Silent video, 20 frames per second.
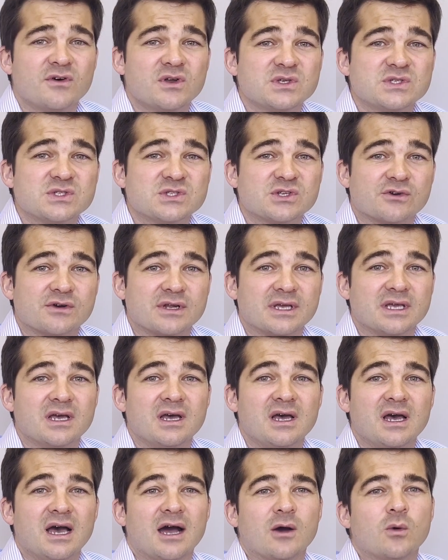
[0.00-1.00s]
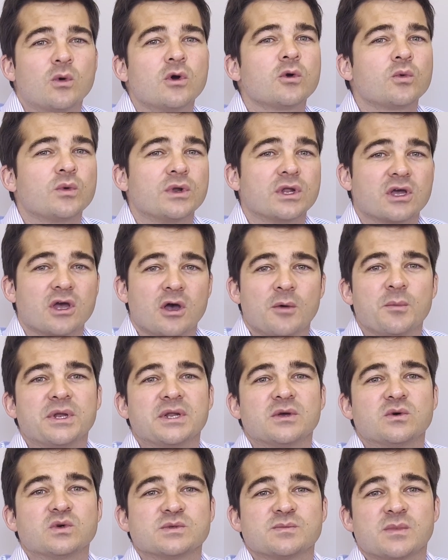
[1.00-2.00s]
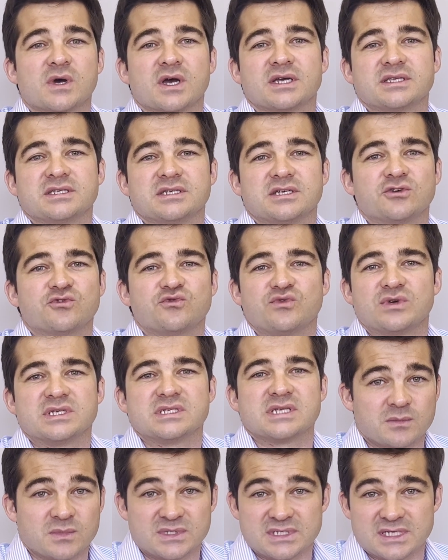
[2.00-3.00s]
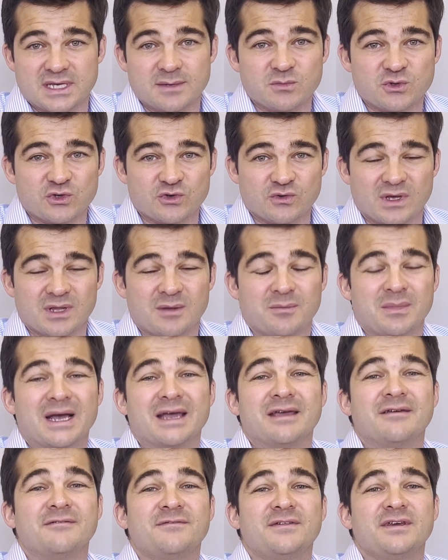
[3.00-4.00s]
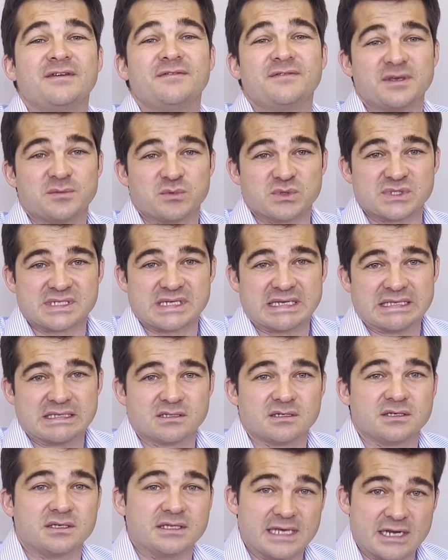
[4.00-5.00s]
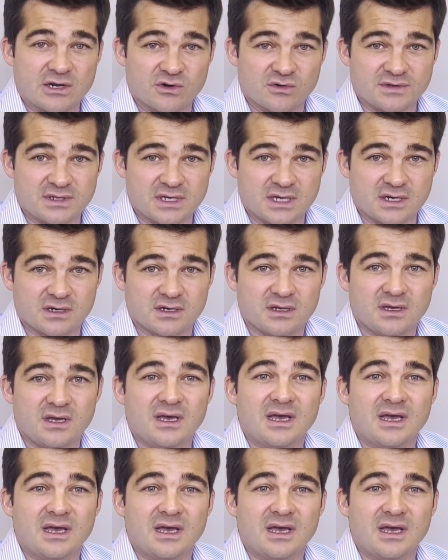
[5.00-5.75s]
the story, I work with a company whose marketing increased the MQL by 50% year on year,